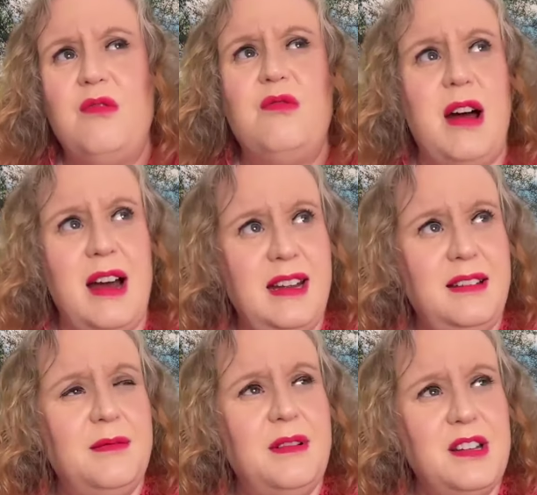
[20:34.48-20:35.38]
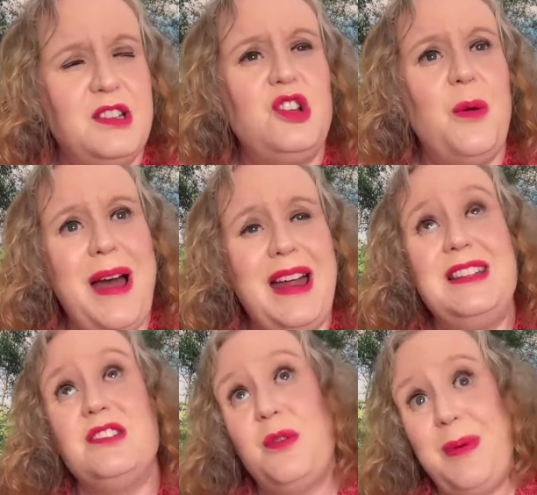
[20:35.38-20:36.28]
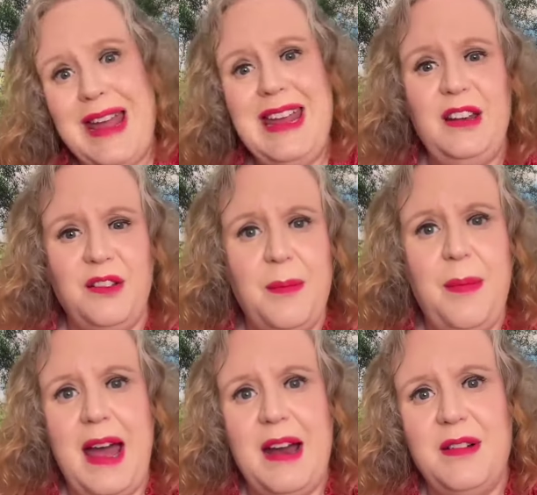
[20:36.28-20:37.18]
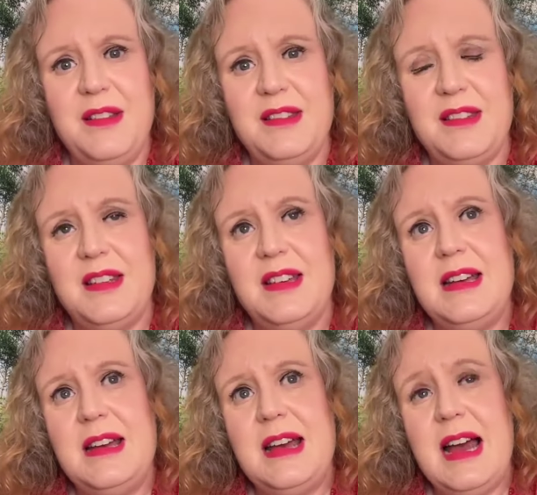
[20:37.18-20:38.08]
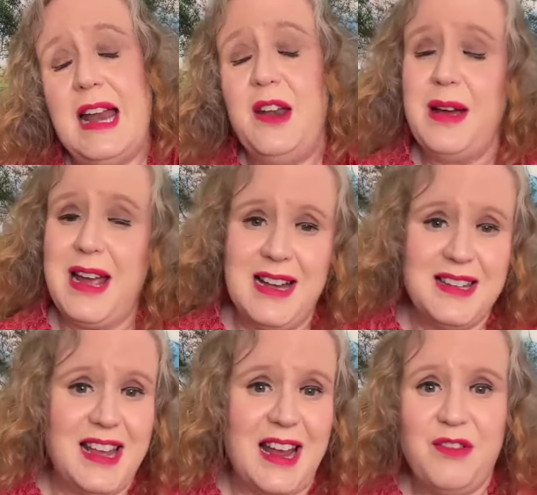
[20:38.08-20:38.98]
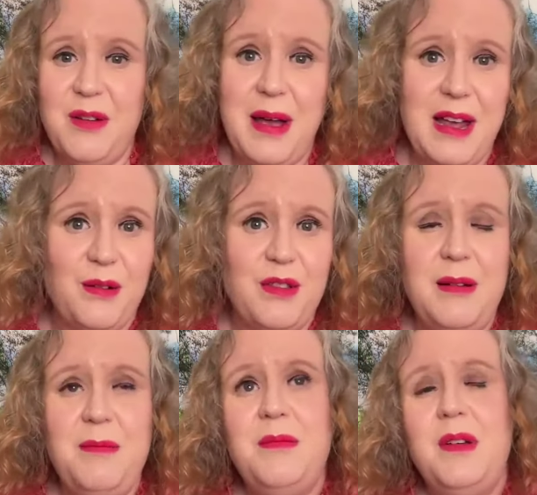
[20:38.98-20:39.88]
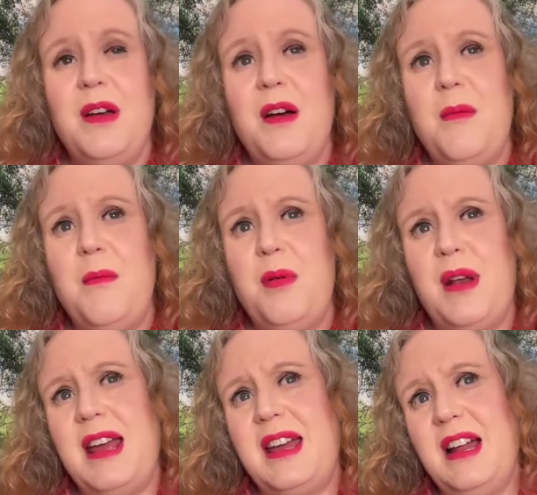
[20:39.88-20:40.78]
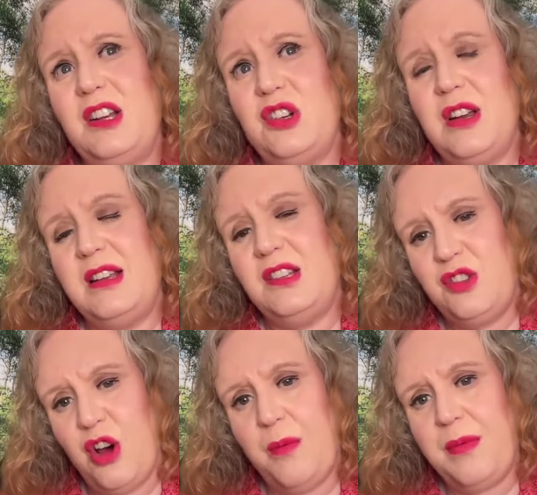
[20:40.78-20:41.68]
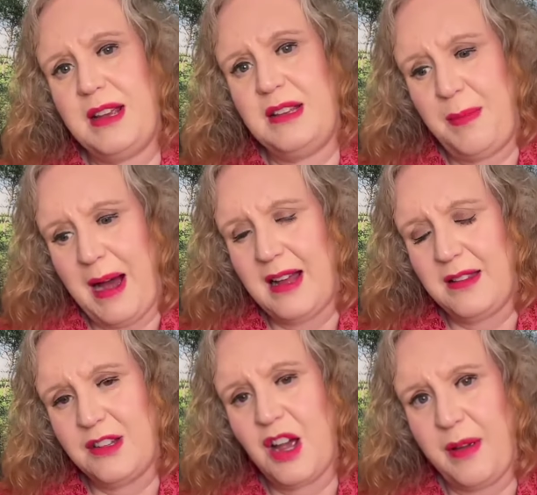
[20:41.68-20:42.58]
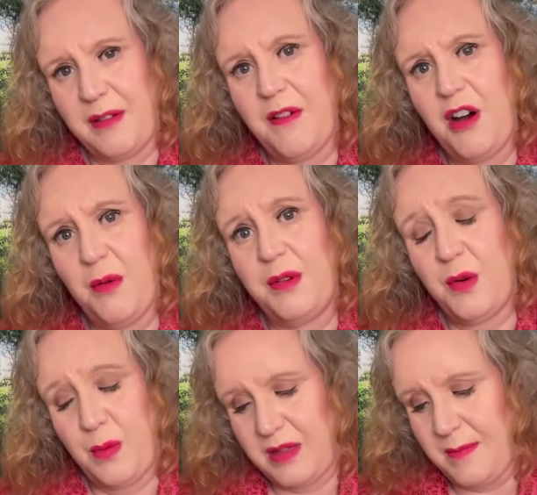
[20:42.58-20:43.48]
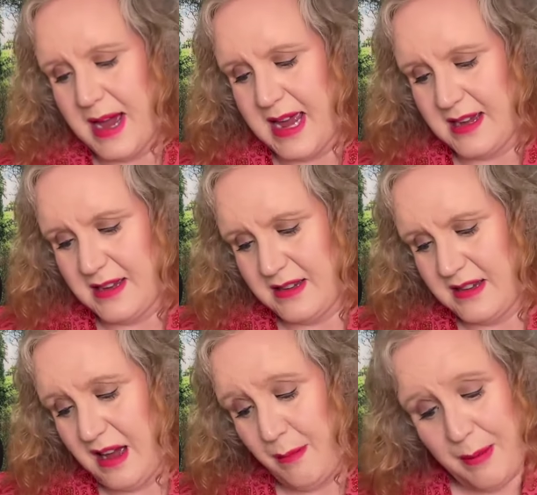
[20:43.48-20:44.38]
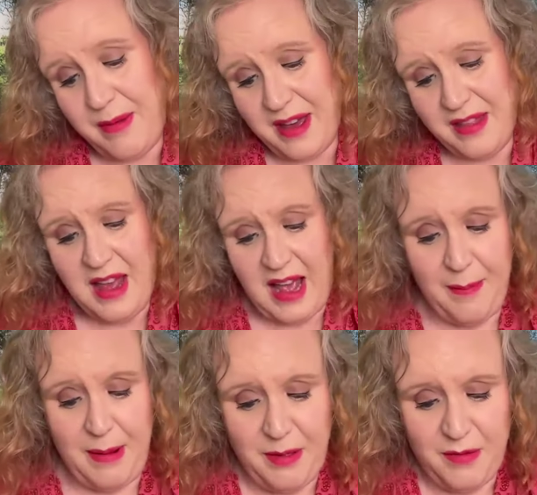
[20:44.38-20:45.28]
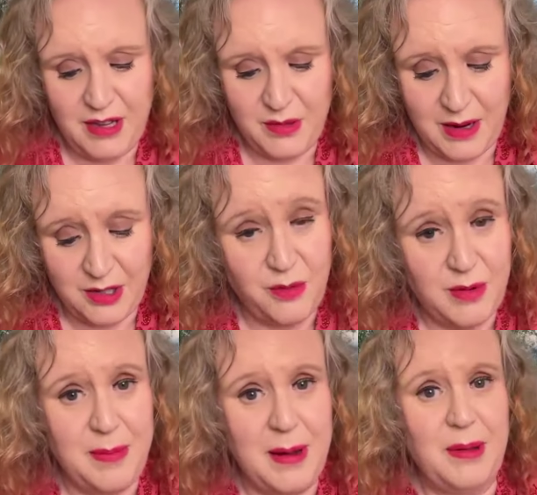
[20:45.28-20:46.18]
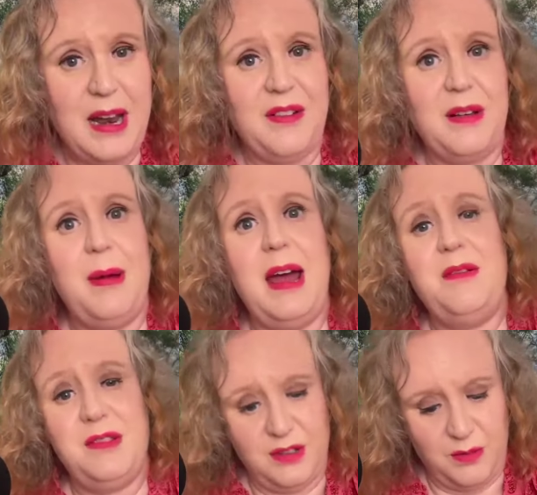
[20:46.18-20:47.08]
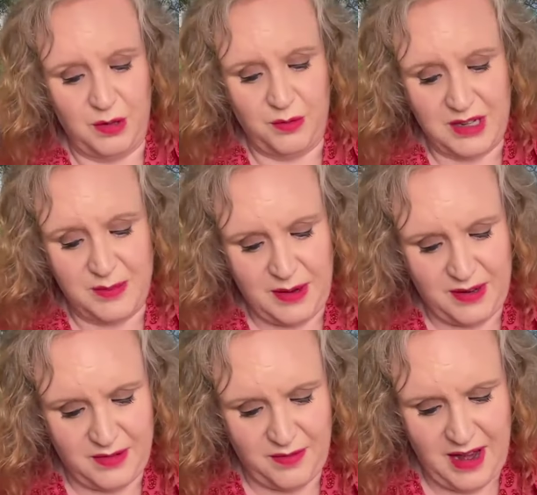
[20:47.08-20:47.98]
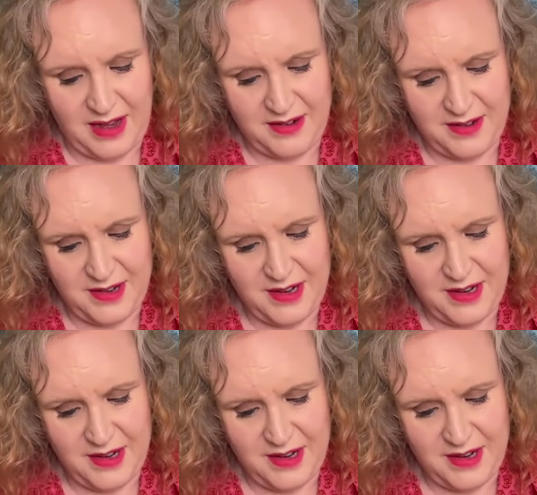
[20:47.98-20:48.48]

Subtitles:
Right. We have to stop. I need to stop hating on the parents. I know I can't save them, heal them, but I can actually stop these patterns going forward with me. And maybe that, and maybe the reason why so many people are having parental wounds is because of that.